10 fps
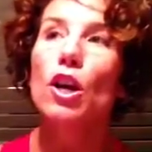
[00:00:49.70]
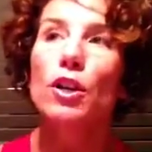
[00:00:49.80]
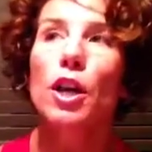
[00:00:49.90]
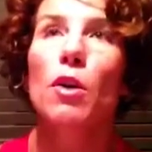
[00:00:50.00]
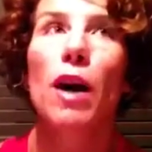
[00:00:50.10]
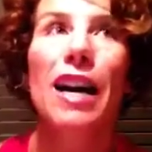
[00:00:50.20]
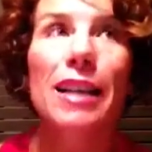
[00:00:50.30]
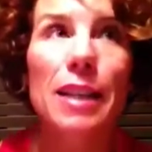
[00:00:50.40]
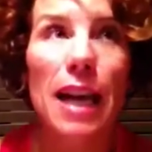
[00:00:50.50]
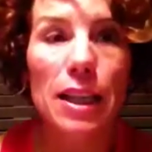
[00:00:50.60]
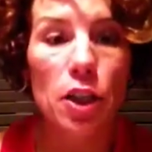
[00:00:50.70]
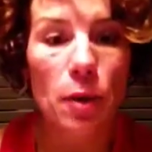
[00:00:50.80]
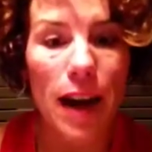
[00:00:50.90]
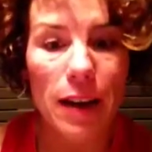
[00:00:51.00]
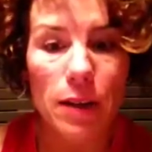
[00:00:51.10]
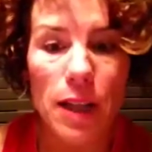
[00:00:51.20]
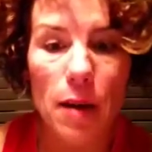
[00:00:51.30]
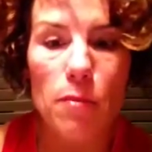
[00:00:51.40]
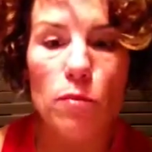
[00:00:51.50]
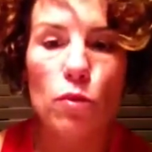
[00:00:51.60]
So I decided to ask
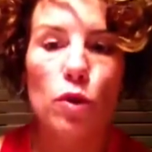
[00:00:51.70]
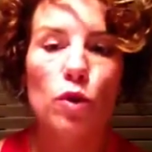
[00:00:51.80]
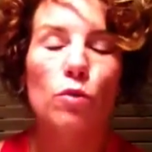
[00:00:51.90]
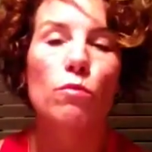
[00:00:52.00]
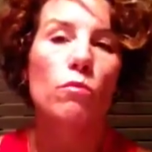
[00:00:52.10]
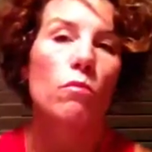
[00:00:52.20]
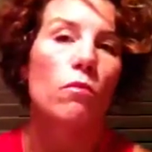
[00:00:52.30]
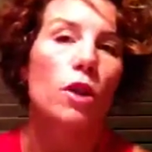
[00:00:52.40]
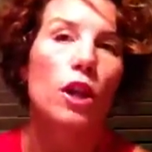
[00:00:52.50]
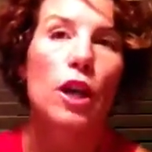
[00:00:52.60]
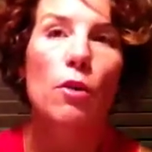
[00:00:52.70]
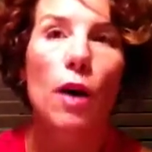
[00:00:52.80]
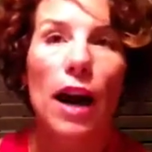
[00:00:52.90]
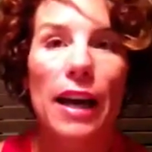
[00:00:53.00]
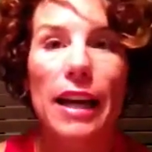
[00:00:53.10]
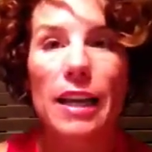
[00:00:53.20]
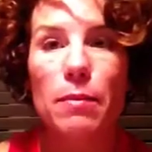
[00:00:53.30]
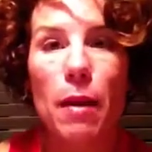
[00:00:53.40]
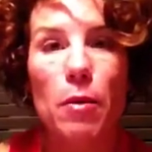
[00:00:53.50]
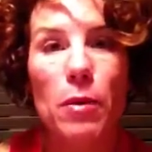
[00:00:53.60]
them, I
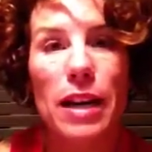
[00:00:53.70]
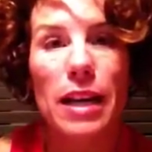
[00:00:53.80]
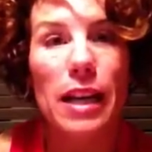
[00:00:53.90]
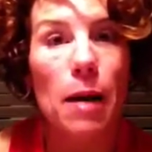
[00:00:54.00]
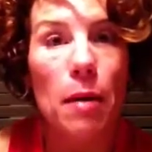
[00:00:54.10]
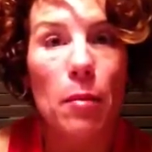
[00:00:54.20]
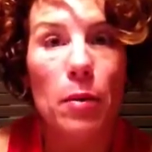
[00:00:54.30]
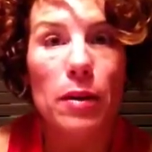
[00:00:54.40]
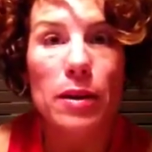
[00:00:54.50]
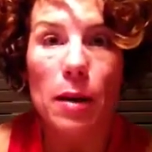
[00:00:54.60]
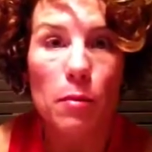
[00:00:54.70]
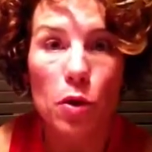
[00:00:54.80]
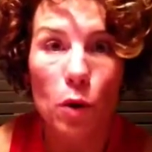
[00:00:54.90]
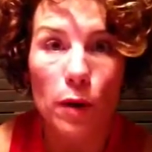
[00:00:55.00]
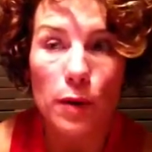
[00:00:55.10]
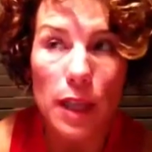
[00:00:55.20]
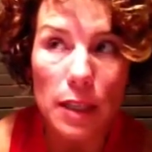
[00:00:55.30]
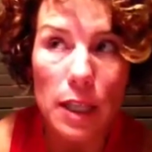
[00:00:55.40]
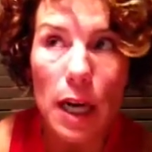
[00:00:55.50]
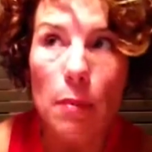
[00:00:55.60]
guess maybe we need to come up with some sort of
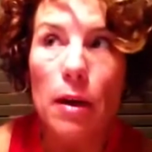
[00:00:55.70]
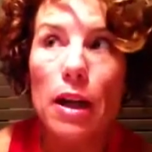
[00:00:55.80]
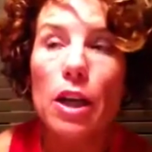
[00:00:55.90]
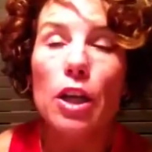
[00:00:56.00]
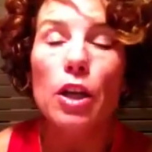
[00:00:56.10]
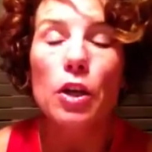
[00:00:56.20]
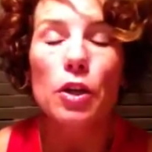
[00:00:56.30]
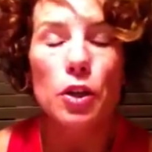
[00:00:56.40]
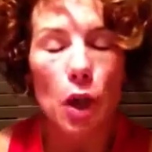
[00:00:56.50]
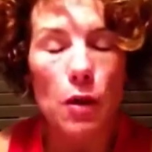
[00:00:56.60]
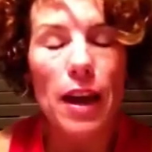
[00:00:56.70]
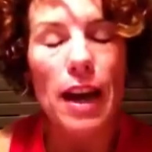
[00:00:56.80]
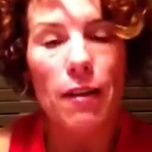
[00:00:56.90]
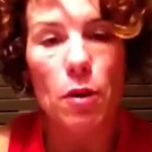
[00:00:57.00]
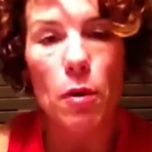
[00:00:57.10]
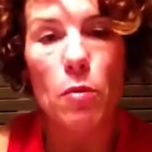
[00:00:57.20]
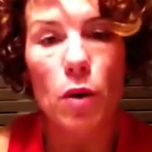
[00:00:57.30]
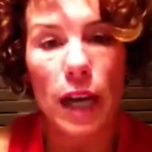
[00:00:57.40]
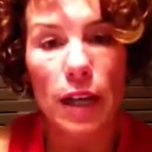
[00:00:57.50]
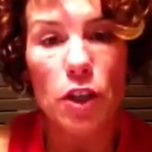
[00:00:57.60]
system so that everyone
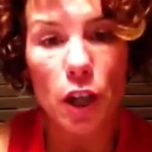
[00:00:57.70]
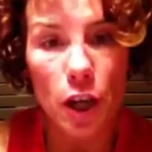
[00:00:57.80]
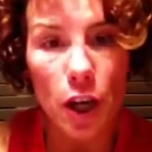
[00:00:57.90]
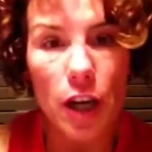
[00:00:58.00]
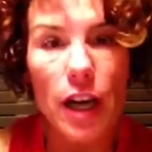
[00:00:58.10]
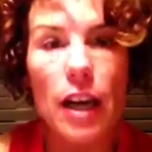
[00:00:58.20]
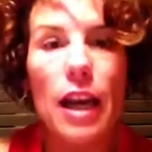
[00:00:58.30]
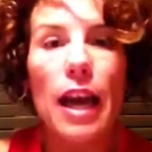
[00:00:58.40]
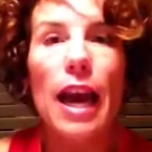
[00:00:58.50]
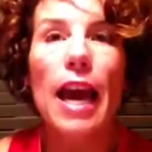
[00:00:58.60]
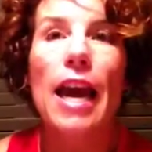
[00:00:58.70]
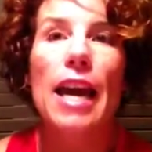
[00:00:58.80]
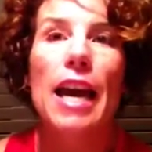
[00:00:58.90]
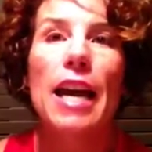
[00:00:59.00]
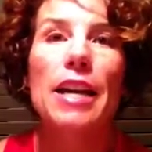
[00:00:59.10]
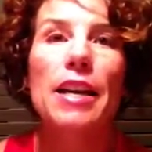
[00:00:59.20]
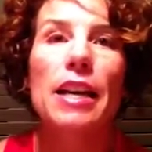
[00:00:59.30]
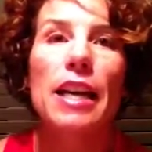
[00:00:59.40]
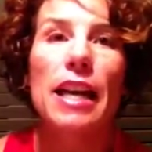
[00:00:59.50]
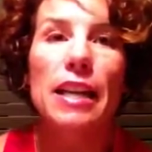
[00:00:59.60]
will get a turn. And
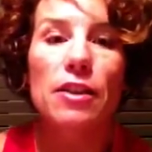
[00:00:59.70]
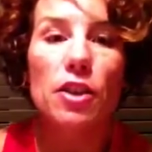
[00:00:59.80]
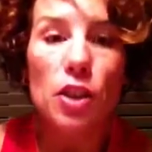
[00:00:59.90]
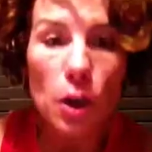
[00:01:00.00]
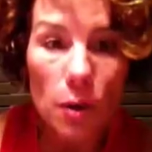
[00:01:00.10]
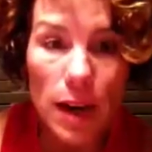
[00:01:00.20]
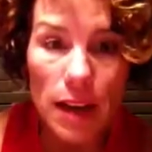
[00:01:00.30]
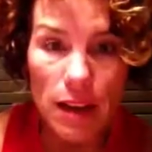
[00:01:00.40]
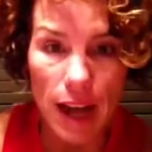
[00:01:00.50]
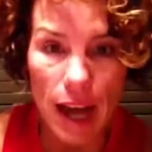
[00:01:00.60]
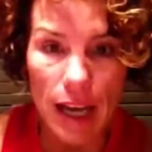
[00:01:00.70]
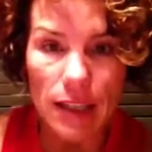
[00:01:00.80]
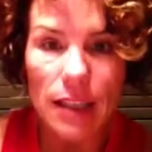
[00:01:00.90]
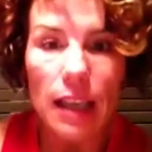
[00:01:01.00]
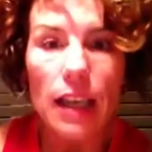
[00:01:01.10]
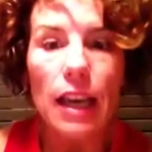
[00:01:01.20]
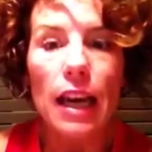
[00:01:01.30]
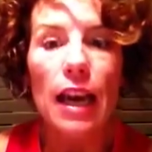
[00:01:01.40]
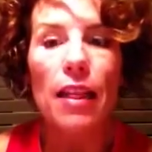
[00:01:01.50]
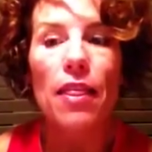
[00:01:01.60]
in doing that,
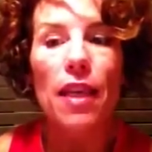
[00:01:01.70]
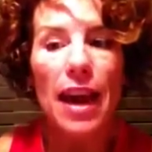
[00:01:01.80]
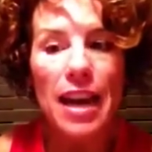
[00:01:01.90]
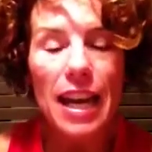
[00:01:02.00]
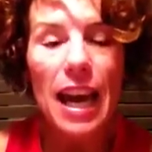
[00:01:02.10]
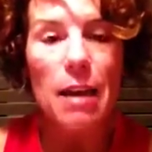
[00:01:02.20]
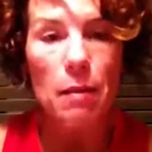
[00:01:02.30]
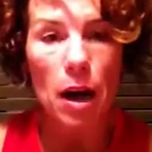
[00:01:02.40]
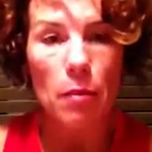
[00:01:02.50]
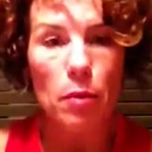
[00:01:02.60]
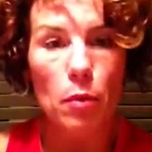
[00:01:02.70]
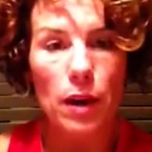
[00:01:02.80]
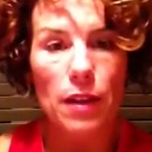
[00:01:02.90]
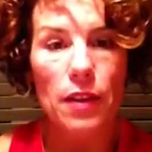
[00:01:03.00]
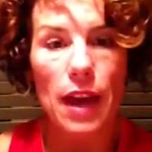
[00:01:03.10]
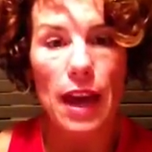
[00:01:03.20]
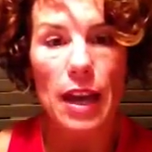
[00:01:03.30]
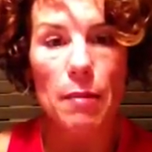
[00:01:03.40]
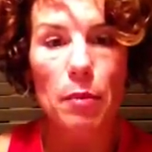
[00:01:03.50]
they came up with a